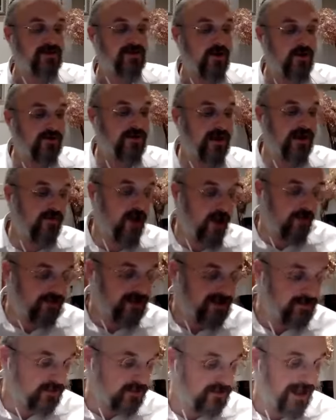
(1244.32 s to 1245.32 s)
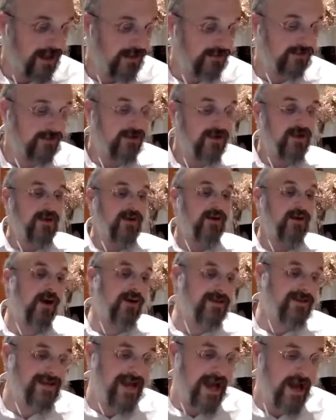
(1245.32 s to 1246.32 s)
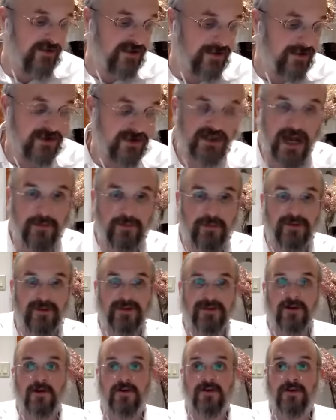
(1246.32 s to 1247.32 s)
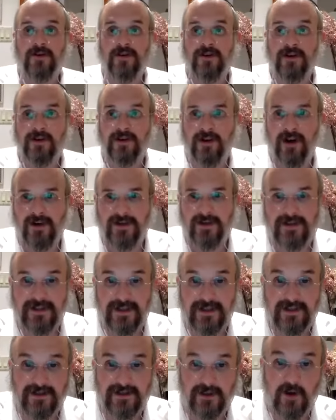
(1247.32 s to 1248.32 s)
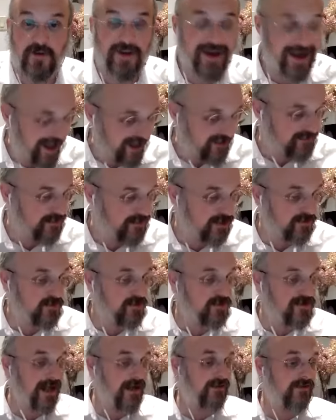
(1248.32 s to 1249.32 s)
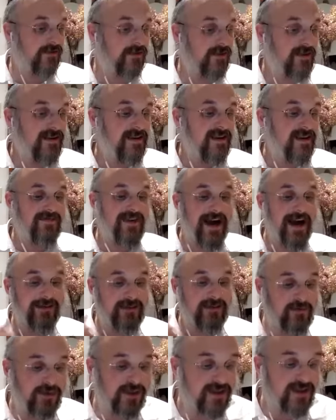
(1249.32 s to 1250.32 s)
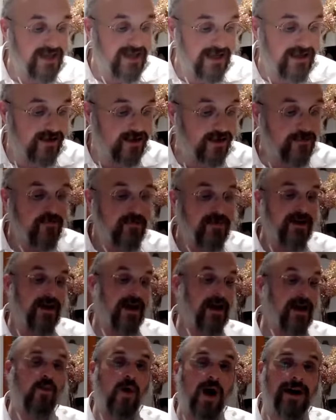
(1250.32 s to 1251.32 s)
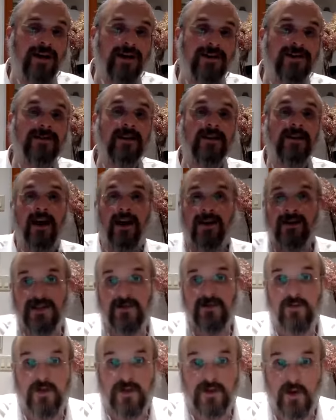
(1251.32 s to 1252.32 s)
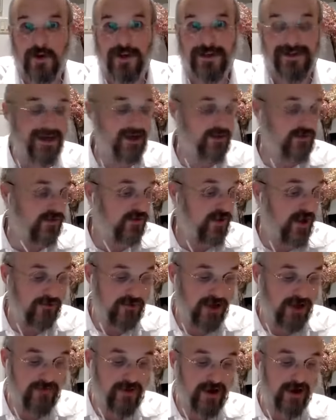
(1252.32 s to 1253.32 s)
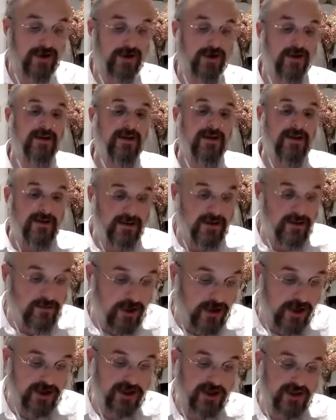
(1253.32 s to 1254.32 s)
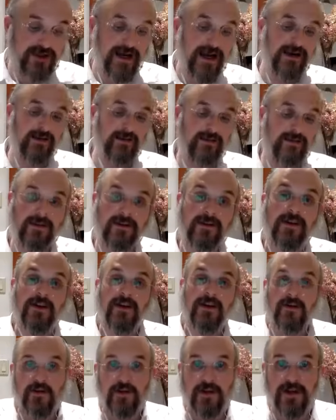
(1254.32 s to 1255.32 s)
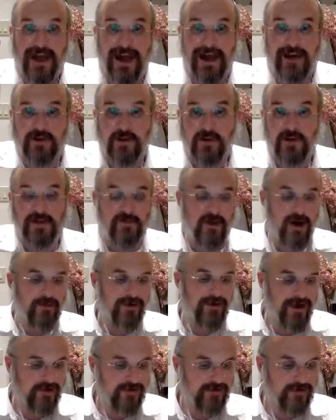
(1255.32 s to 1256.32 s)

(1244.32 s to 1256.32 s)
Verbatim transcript: stone that have not been smoothed out. Gozes avid lemeshapin. Stone uh, gozes is stone that has been smoothed out by tefach and why is it that the unsmooth stone has an extra tzafach, the merosha the karata, for the extra things popping out?